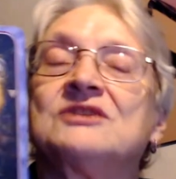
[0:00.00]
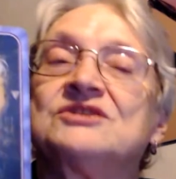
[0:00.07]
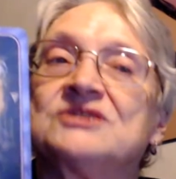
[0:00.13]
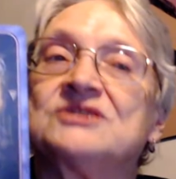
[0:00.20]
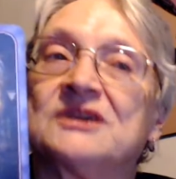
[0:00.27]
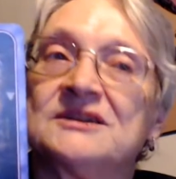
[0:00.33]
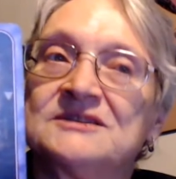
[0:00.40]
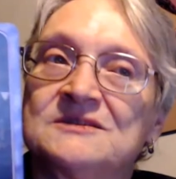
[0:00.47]

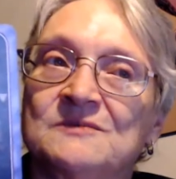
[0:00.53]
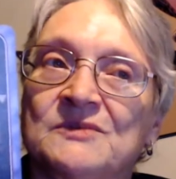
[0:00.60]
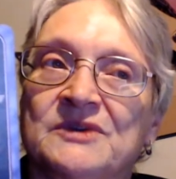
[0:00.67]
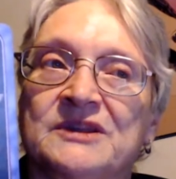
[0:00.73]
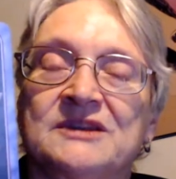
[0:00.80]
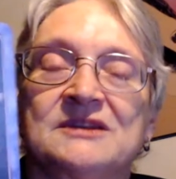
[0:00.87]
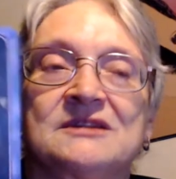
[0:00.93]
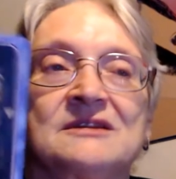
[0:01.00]

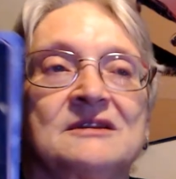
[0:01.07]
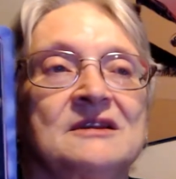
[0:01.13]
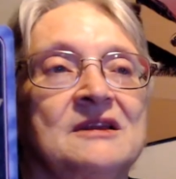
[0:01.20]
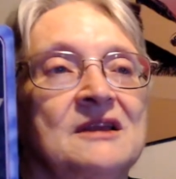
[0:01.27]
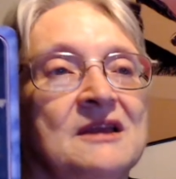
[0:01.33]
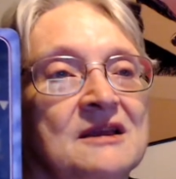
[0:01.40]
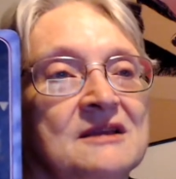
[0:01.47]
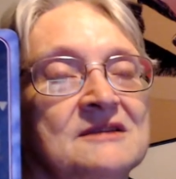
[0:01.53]
Judgment
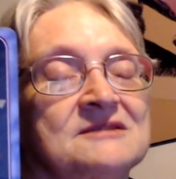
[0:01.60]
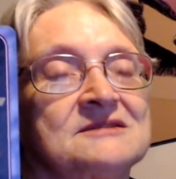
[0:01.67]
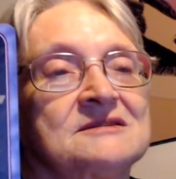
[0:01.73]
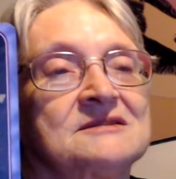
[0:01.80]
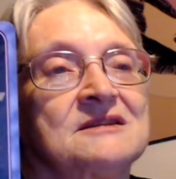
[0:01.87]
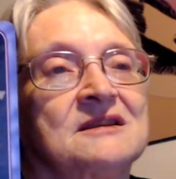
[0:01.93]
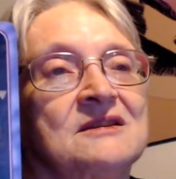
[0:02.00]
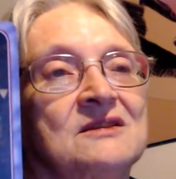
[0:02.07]

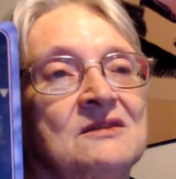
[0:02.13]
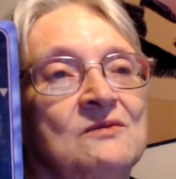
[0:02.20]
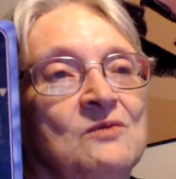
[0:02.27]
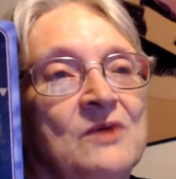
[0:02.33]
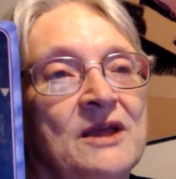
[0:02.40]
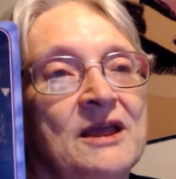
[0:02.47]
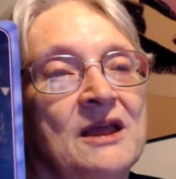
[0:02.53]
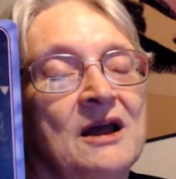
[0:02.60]
is in the
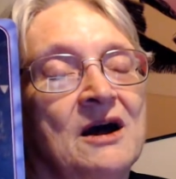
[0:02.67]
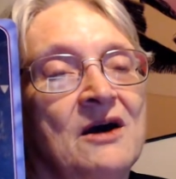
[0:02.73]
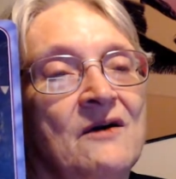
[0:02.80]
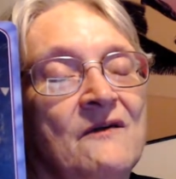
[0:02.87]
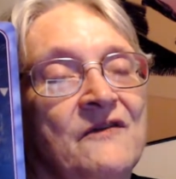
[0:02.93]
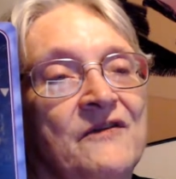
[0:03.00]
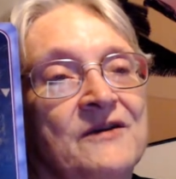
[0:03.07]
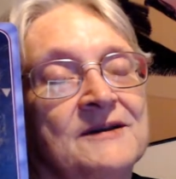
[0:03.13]
way
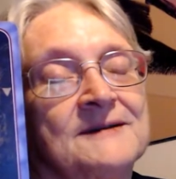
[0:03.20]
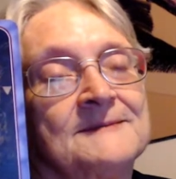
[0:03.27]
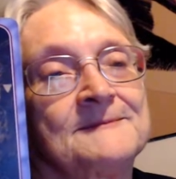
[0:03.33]
of